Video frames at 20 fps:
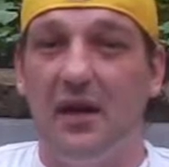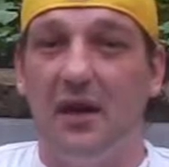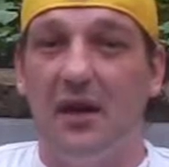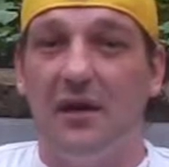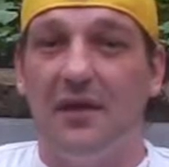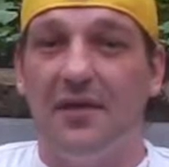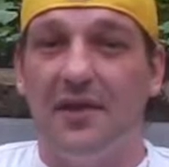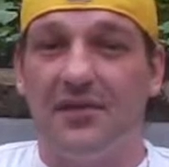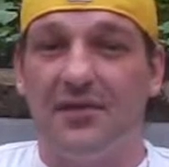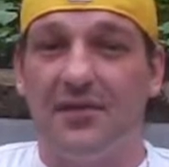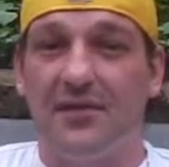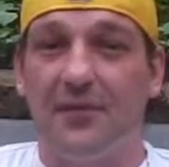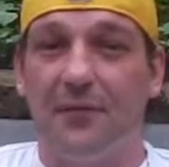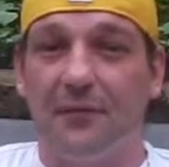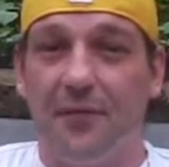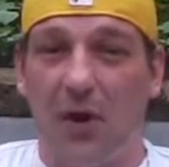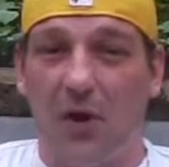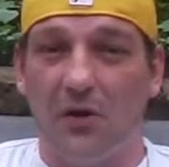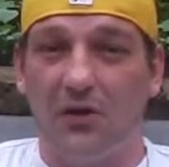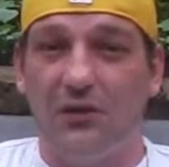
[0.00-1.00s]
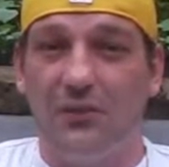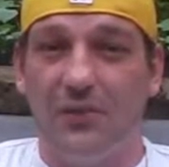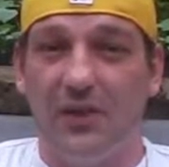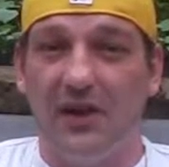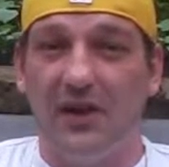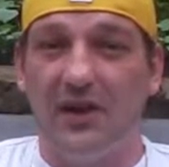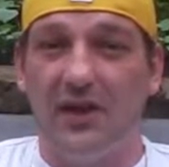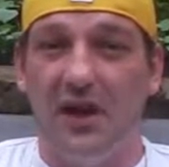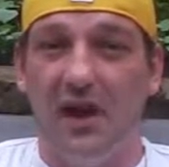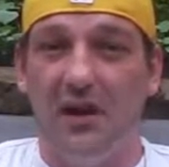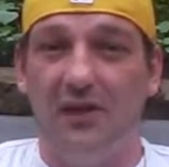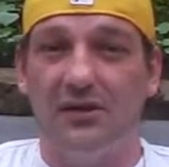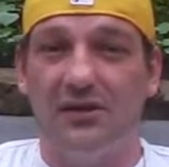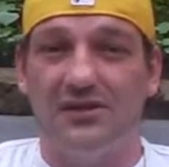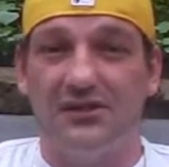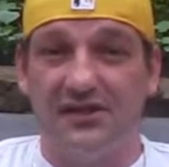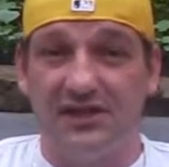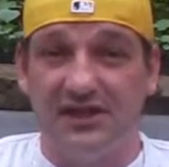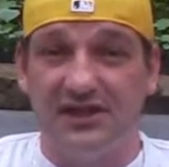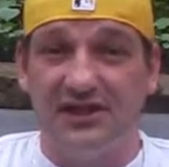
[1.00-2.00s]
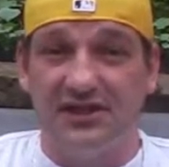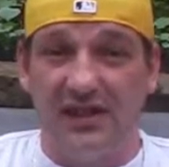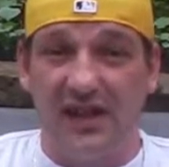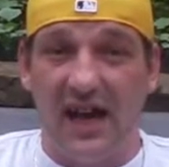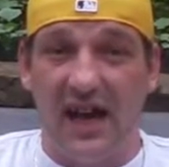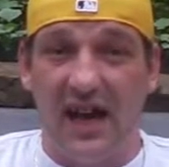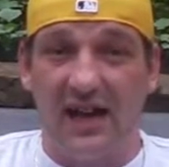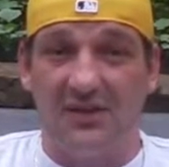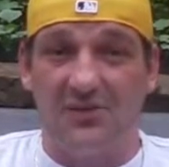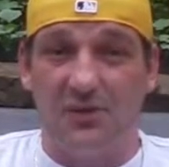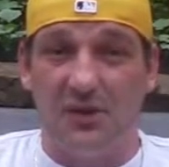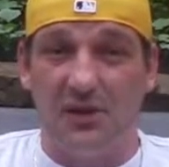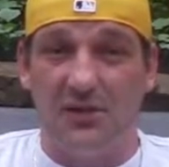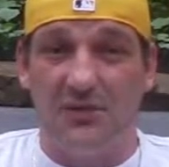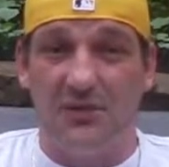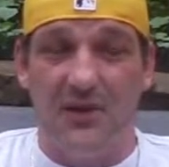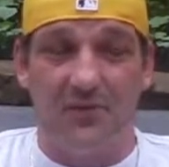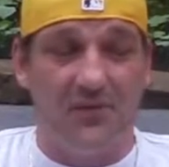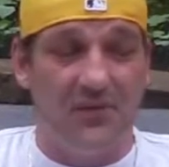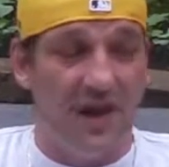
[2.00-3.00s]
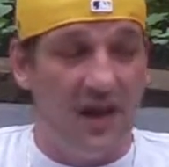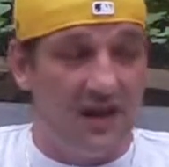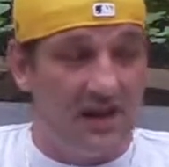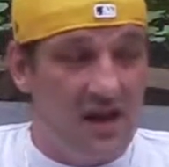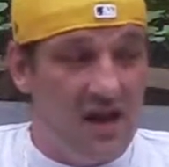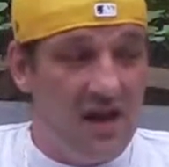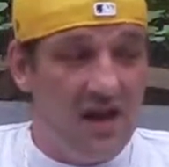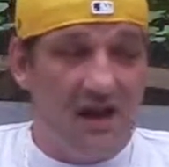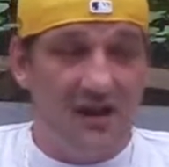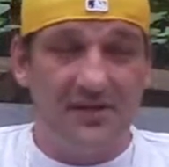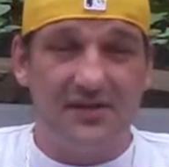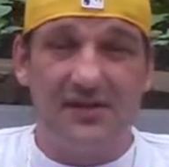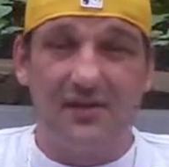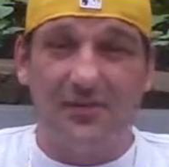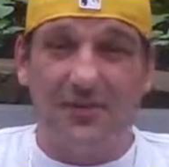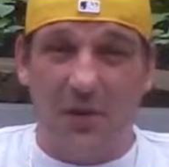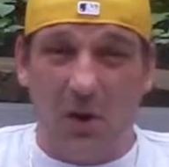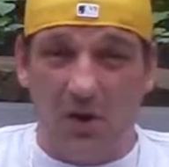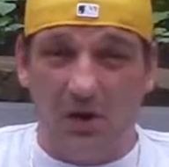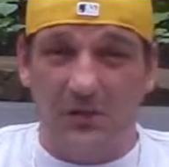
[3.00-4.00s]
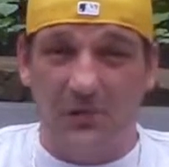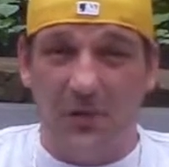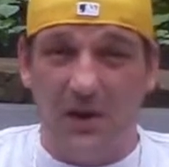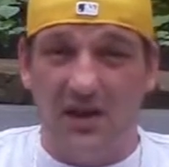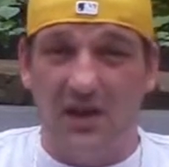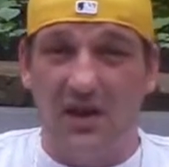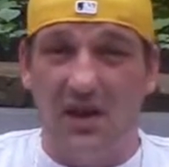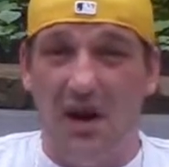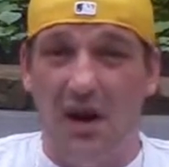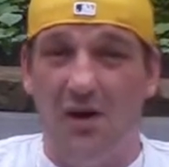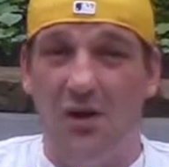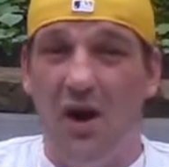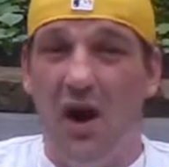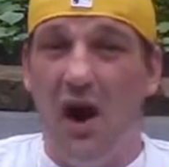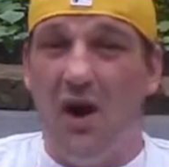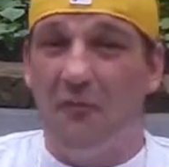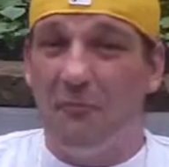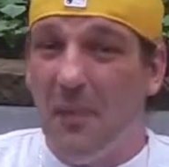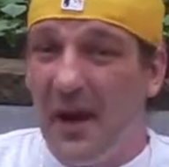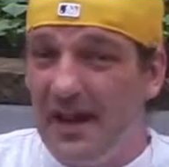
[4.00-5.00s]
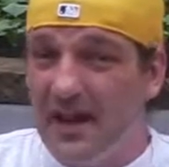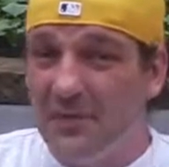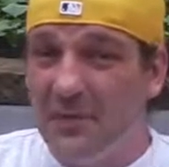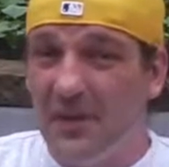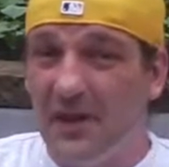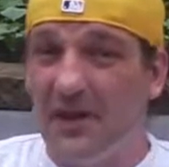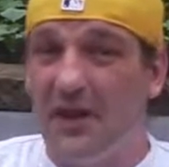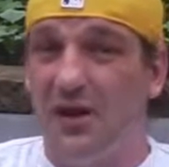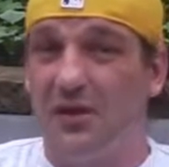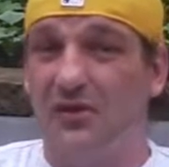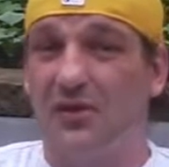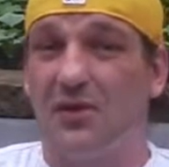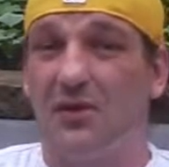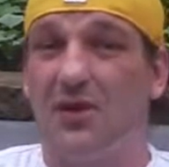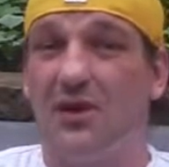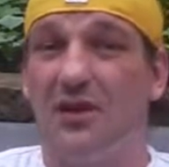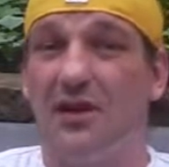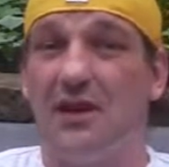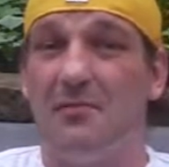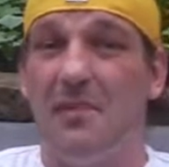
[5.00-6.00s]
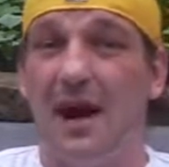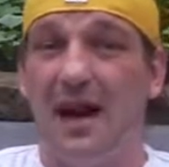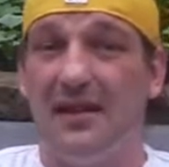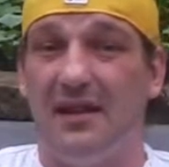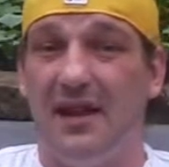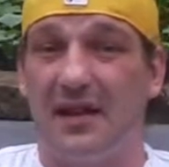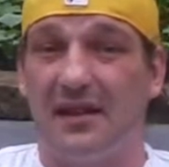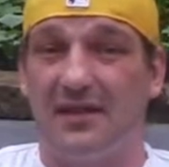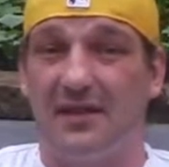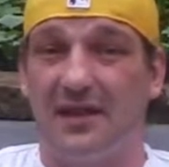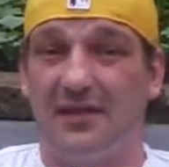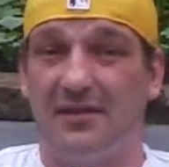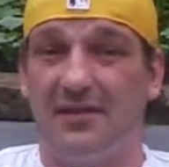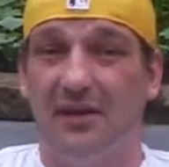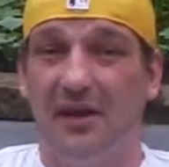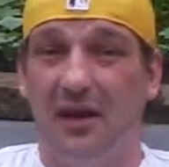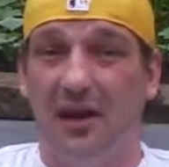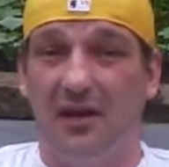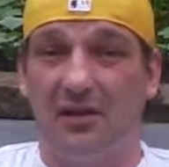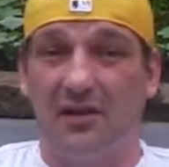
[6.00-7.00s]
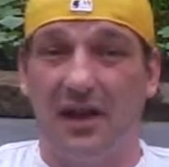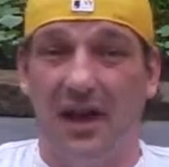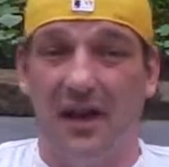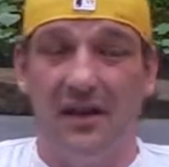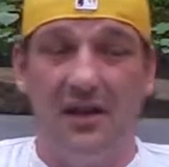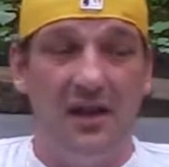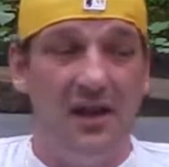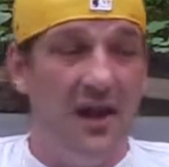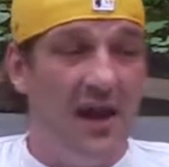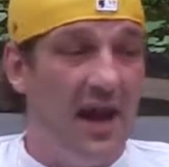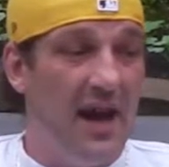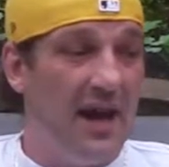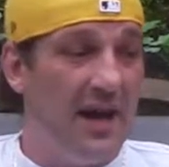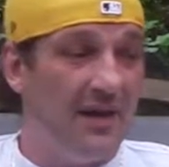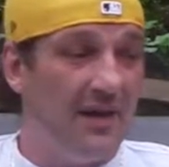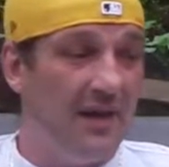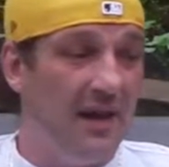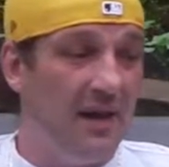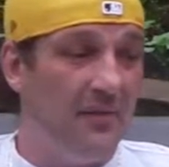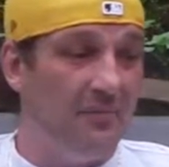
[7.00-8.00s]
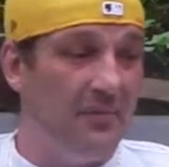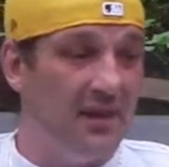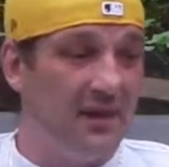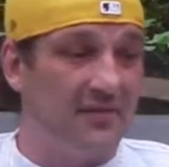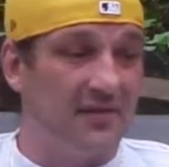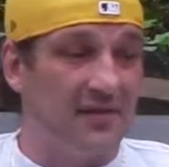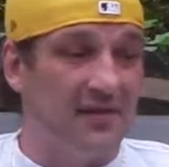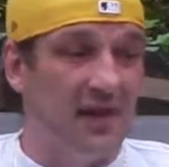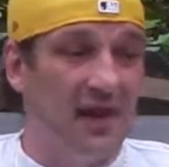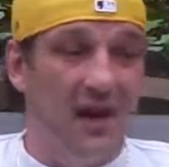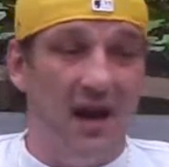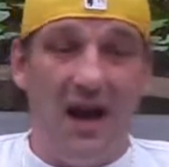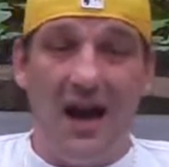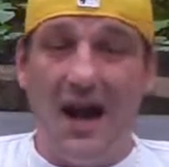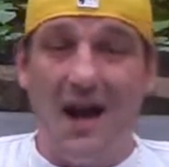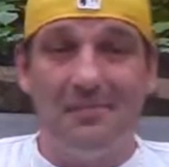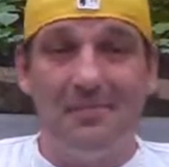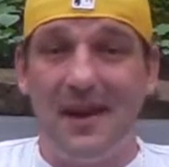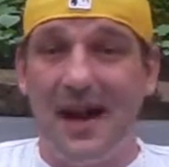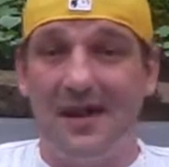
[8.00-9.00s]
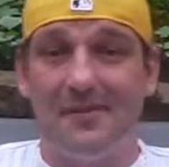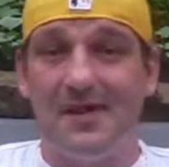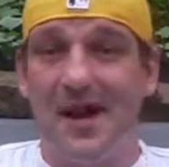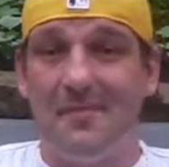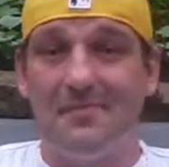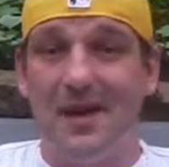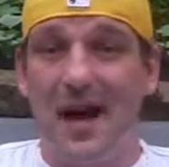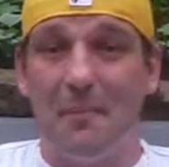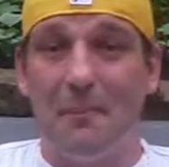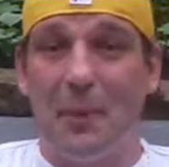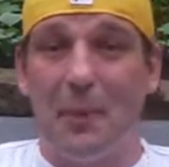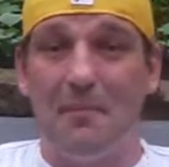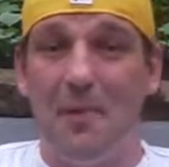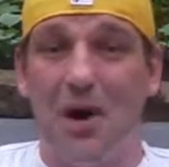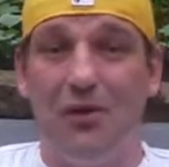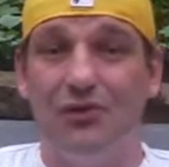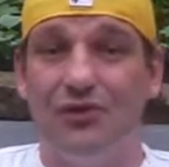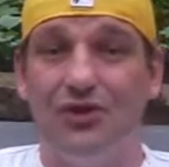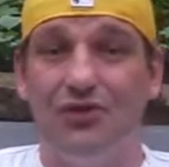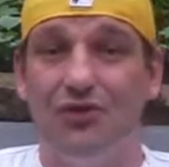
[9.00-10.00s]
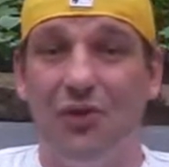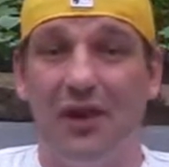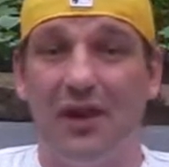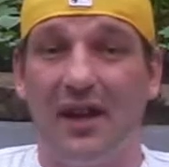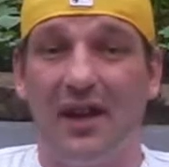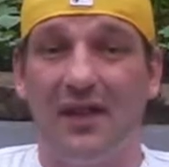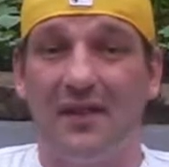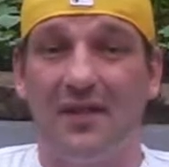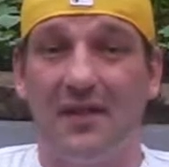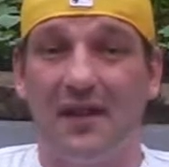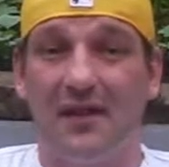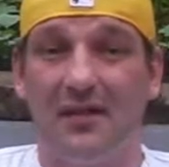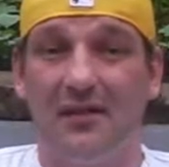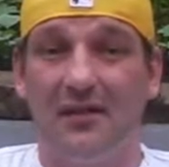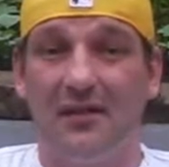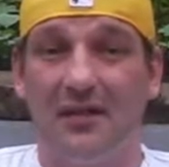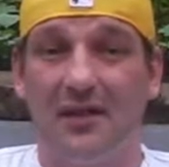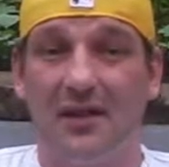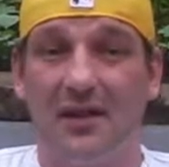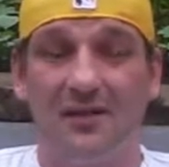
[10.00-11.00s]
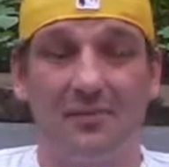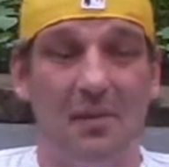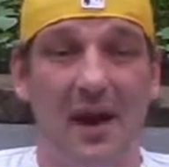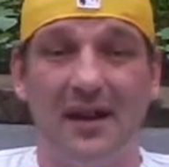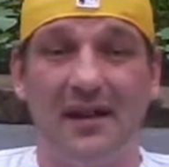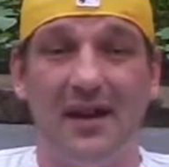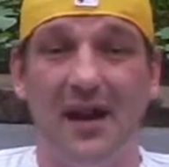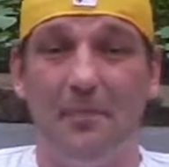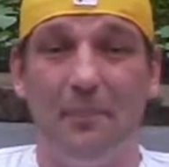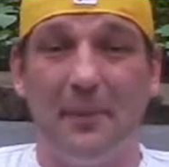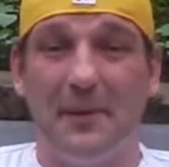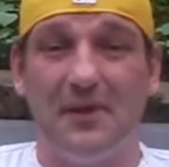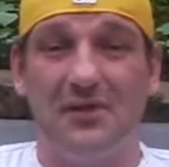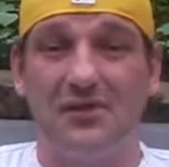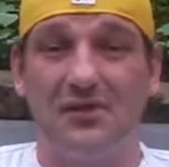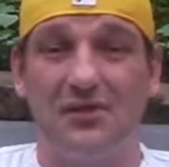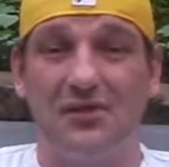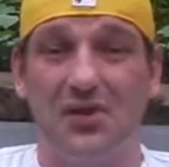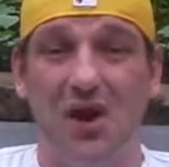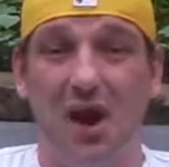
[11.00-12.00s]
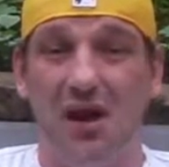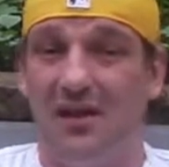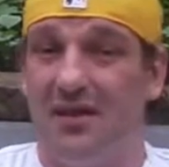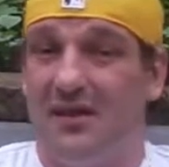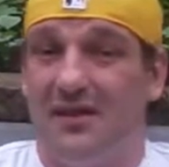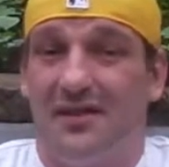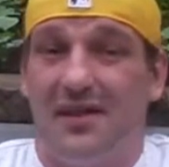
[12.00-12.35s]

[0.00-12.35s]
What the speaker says: This is the first video. This is in July 2015. This is the first video of many videos that are going to come out like this. Okay, and listen, I'm not promoting you on anything, because my companies are solid.